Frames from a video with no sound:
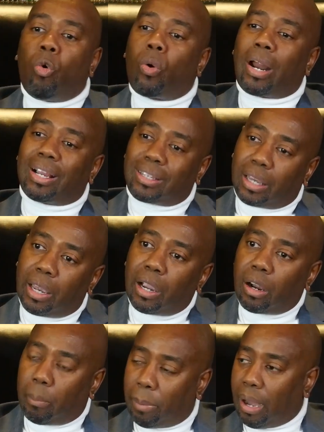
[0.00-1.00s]
What I
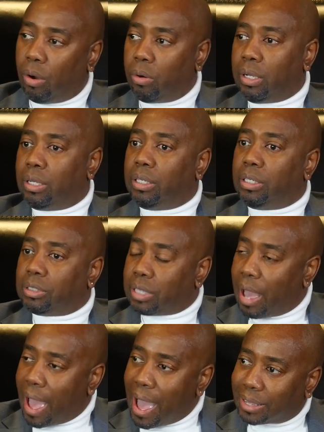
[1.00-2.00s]
care about is
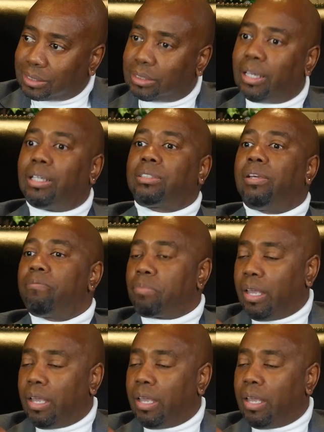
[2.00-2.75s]
access